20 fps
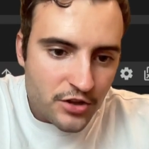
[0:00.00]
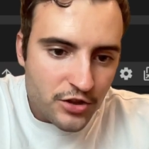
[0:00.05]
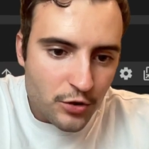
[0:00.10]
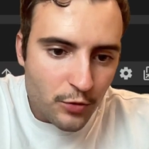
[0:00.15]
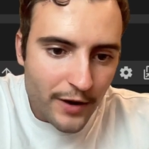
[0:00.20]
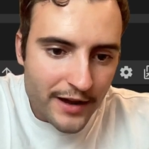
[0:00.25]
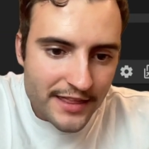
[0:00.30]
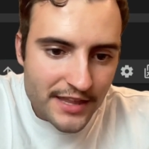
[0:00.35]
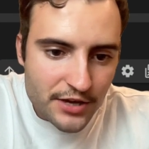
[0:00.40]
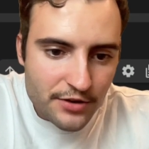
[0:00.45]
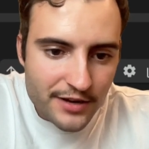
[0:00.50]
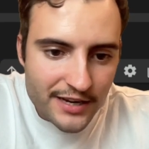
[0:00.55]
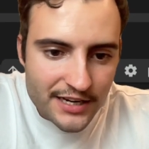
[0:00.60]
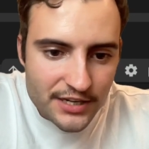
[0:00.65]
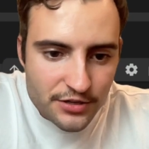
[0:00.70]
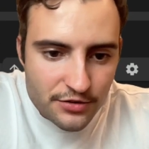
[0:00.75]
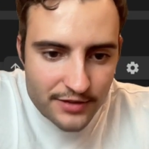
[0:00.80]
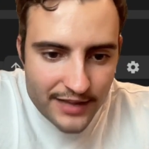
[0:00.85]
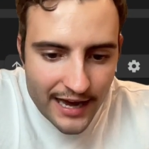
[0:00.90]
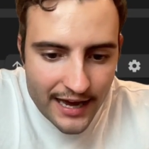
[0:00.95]
The way that you
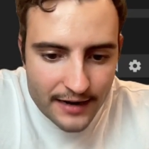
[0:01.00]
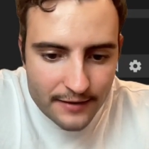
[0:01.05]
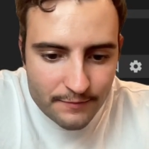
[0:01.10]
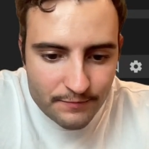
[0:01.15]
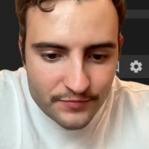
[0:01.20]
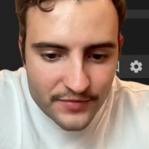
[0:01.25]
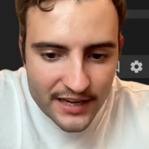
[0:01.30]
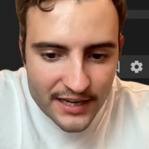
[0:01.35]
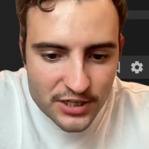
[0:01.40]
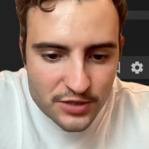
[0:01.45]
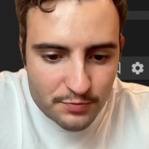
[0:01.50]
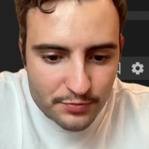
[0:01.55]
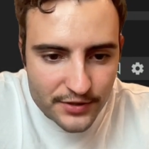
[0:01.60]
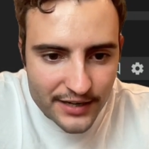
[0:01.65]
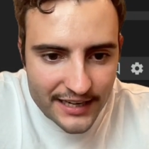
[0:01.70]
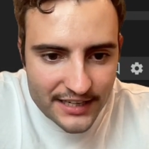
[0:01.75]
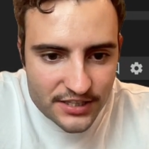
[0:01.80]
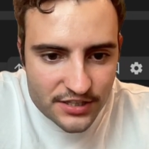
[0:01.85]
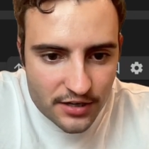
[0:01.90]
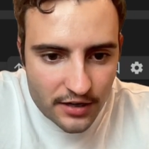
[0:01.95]
can do that is
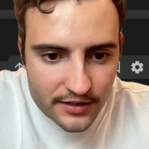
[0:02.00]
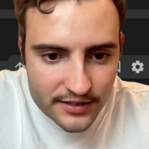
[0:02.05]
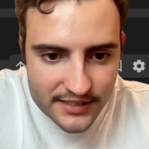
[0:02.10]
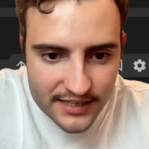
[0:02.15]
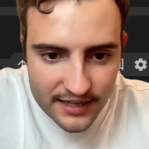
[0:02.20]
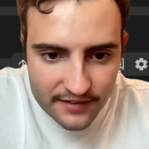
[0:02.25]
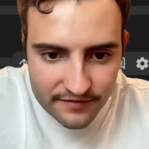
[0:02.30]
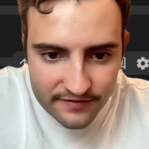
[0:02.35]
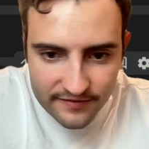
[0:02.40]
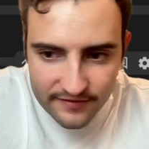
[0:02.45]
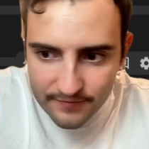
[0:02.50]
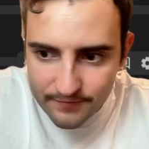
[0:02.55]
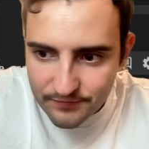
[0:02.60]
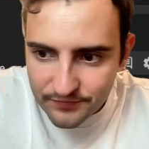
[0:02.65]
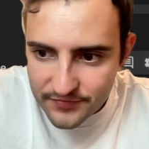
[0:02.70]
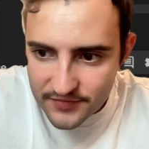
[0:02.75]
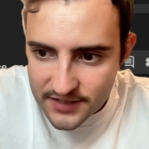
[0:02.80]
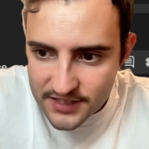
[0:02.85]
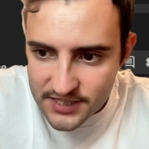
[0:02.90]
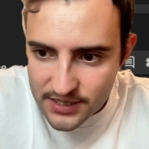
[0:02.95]
price.diff.
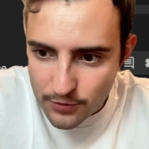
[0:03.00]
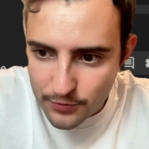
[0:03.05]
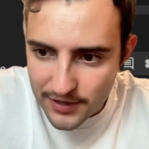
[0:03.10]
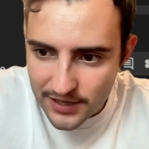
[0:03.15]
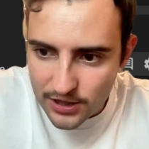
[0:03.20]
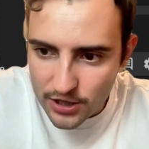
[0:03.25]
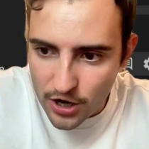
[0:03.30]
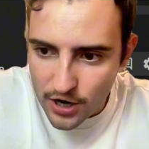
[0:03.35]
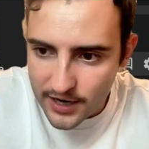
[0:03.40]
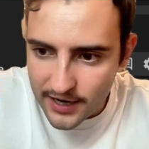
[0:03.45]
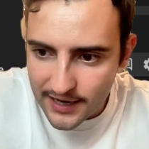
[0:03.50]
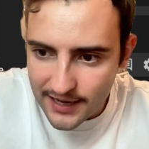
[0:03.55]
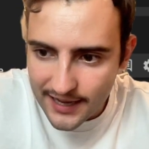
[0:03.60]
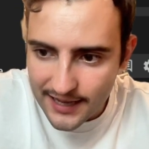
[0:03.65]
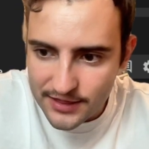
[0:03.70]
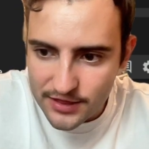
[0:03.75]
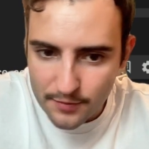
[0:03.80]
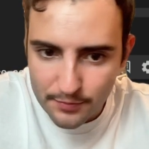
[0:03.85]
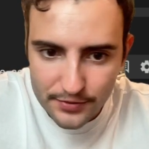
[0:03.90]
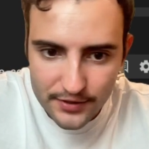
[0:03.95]
So we look
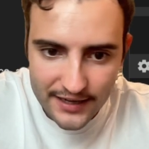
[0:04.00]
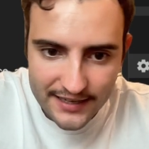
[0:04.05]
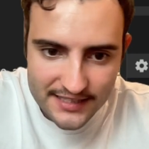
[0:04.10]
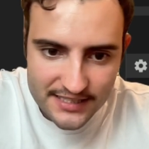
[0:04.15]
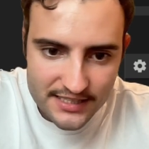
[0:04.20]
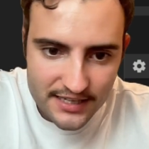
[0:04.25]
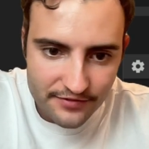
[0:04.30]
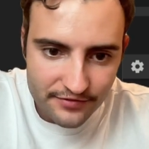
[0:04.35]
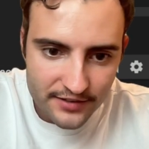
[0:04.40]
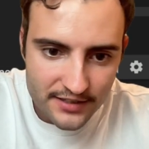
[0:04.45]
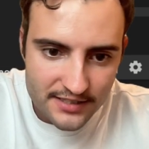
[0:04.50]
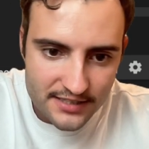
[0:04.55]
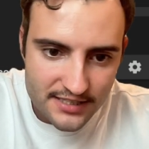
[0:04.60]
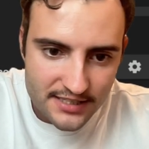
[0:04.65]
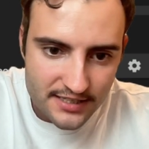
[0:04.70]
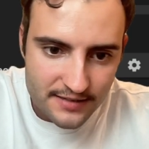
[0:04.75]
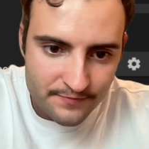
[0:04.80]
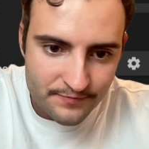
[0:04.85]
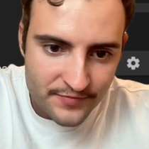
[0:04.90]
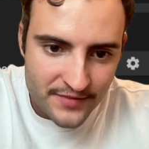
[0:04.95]
at the price
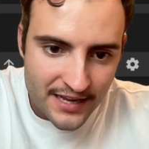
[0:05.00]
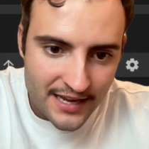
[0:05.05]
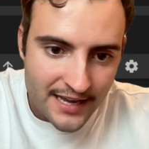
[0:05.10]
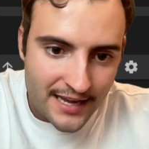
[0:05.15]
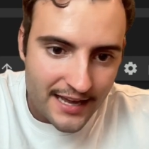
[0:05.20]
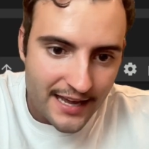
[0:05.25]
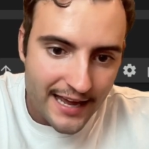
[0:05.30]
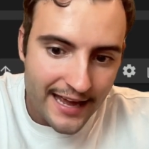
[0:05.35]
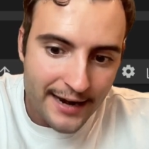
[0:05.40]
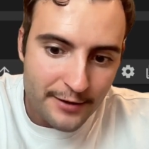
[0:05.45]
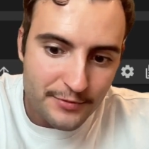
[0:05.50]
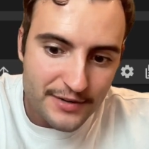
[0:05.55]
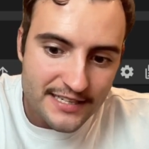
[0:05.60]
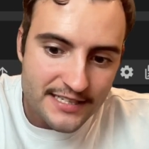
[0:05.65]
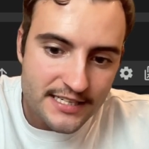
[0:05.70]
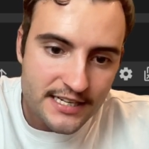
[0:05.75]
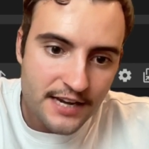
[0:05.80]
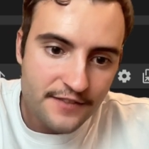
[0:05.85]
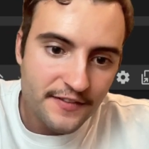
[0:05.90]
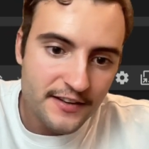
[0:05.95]
difference and we
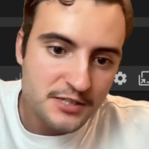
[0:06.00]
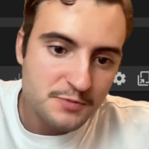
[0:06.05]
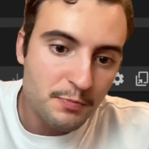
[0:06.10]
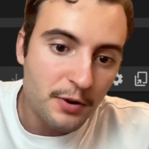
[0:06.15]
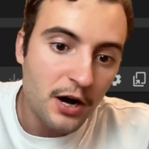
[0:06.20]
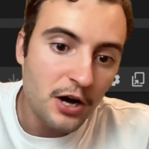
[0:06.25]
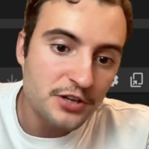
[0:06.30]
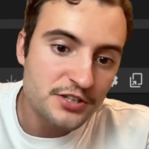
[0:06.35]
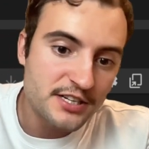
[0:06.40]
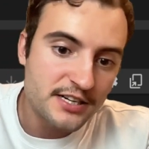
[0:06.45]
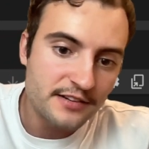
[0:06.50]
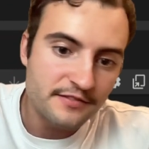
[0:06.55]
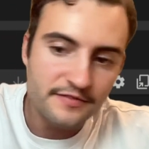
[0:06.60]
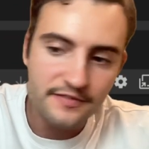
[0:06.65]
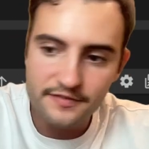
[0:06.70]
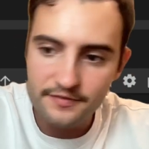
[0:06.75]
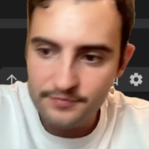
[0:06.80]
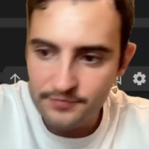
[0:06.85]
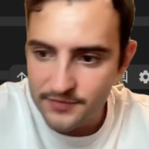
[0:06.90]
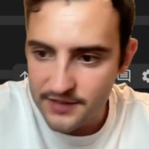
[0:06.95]
see if it's
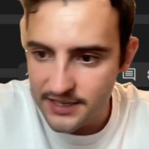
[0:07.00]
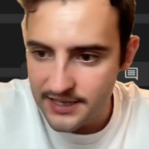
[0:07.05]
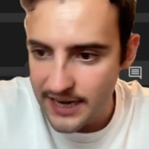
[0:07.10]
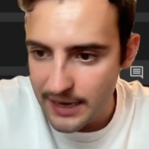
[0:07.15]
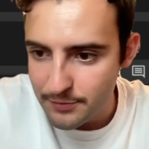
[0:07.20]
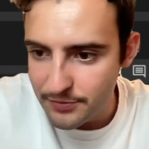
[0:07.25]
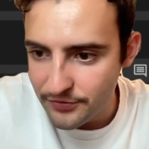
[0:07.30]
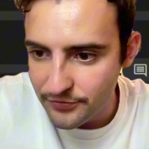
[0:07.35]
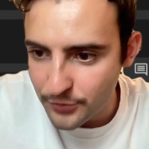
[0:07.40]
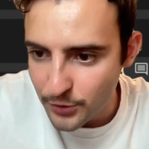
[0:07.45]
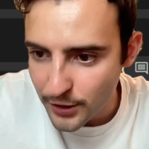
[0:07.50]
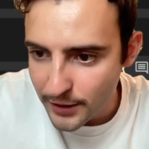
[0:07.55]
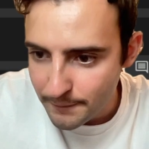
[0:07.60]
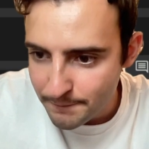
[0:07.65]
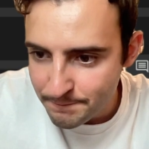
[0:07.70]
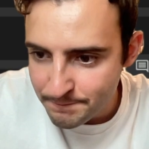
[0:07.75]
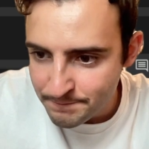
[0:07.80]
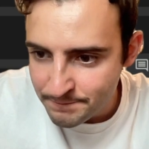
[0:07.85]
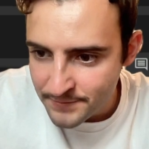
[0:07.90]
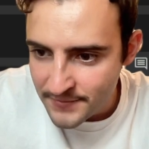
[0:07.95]
positive the day
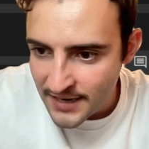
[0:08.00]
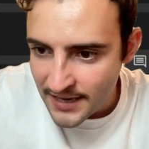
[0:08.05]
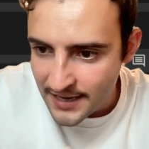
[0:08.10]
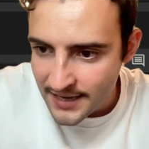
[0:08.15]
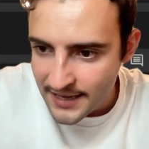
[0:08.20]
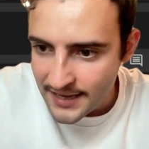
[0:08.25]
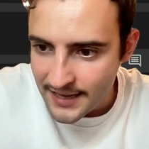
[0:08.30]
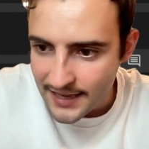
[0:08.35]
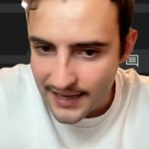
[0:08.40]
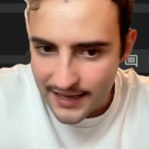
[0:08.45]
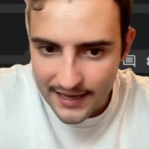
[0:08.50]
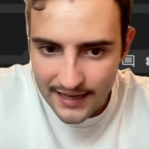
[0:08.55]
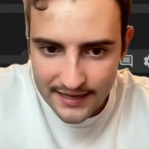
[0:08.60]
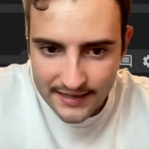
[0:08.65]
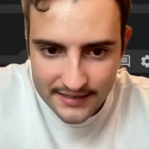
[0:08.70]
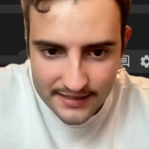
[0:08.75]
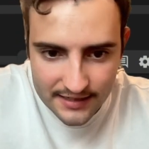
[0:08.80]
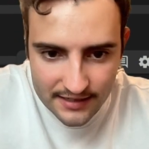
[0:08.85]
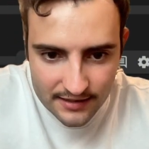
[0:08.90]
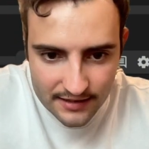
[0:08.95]
before.
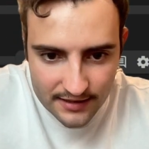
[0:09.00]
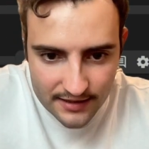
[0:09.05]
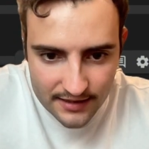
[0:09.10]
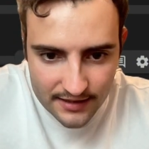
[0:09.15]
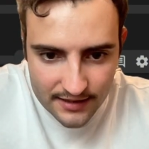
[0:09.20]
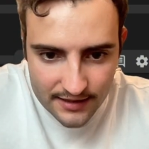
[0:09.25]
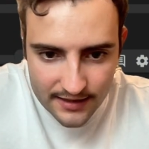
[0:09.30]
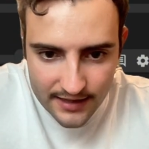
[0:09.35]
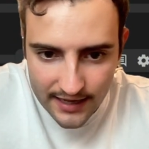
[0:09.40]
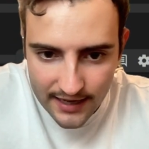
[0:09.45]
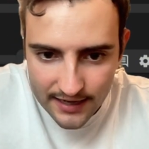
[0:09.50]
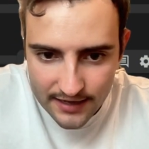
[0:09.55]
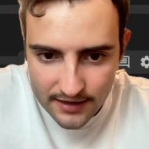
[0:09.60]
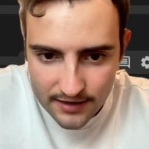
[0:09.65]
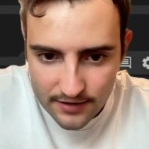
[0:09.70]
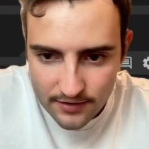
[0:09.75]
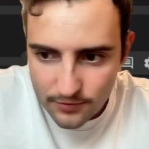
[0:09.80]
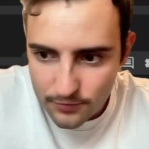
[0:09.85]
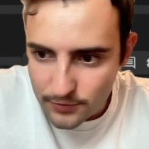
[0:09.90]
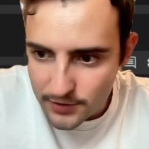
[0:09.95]
And then
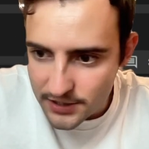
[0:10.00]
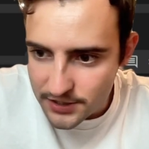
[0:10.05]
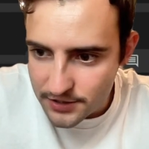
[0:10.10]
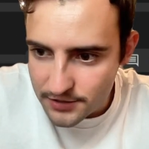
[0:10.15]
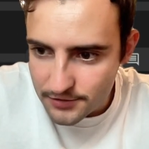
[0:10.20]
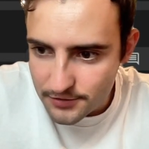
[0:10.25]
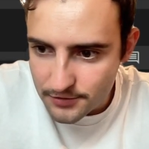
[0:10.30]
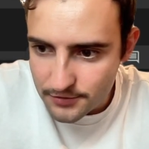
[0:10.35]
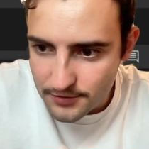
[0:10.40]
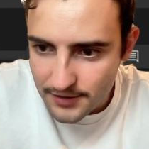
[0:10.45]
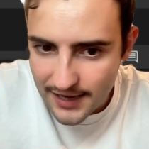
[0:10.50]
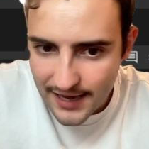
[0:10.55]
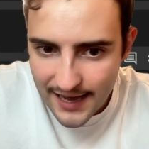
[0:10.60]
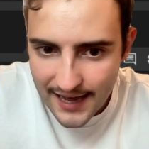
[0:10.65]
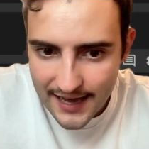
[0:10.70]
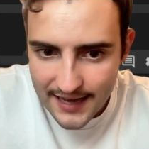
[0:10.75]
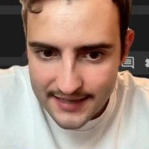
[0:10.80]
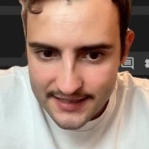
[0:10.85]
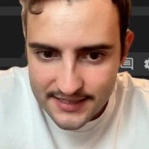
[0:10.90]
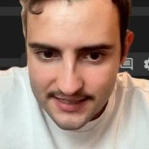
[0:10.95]
we do
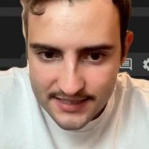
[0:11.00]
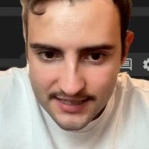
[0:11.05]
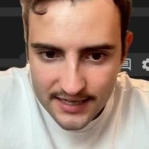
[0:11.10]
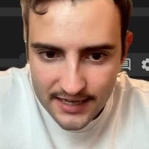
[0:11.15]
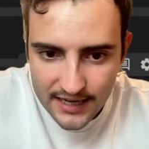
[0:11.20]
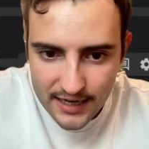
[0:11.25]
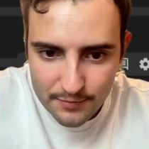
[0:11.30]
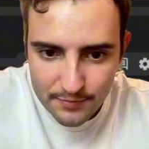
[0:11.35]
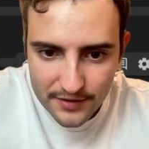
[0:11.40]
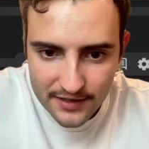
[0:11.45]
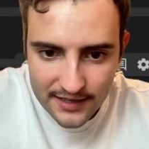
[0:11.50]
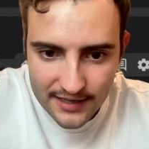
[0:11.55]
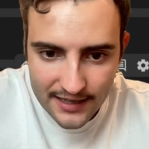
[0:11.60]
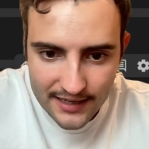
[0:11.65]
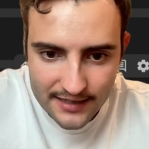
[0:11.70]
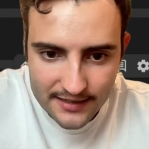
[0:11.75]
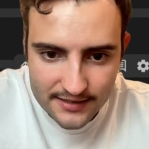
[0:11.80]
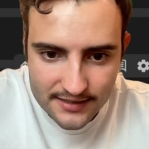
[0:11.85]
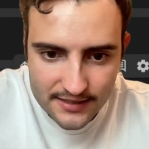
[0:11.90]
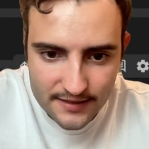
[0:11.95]
as type
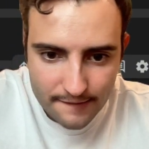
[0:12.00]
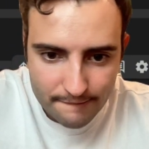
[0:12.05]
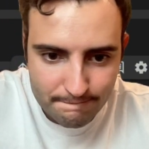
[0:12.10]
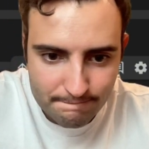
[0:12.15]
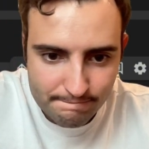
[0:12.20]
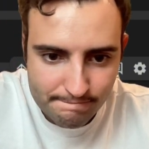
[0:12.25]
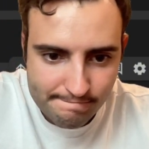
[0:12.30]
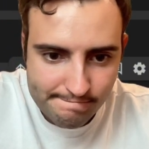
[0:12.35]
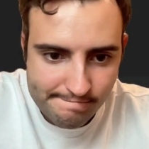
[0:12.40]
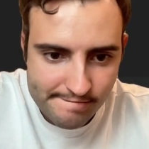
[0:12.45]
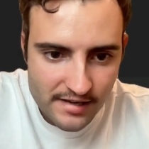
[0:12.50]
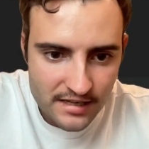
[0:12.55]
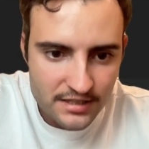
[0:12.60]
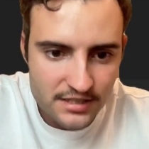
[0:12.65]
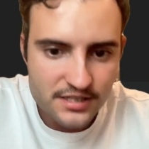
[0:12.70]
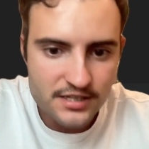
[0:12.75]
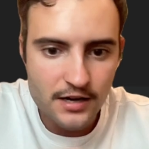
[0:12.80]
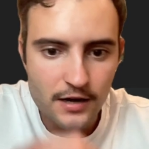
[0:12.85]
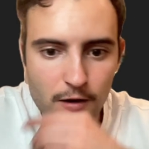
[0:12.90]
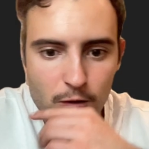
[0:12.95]
int.
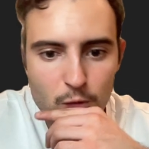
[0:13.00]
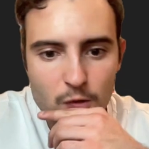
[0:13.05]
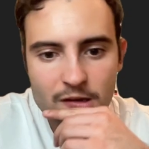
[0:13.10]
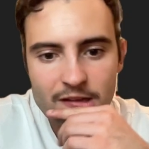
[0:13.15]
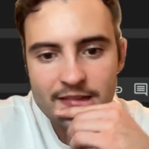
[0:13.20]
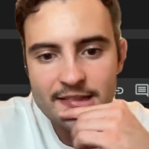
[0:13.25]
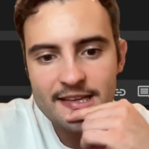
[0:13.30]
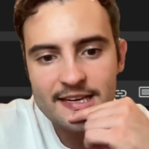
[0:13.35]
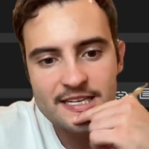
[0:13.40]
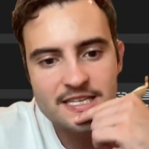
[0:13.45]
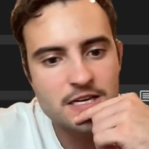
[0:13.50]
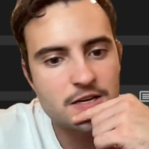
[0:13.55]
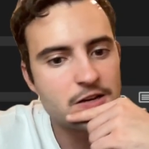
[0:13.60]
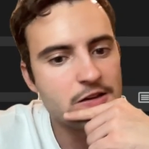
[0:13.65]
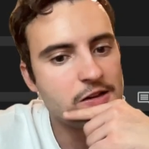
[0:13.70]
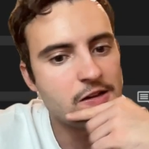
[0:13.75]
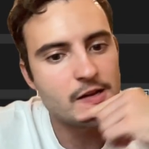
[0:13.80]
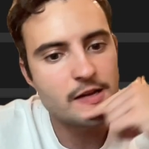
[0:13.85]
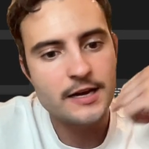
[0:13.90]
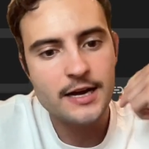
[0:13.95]
So this
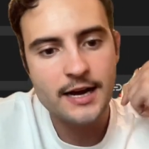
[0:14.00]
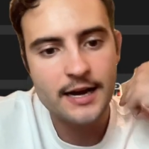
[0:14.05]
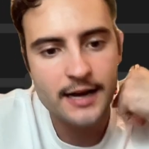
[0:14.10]
will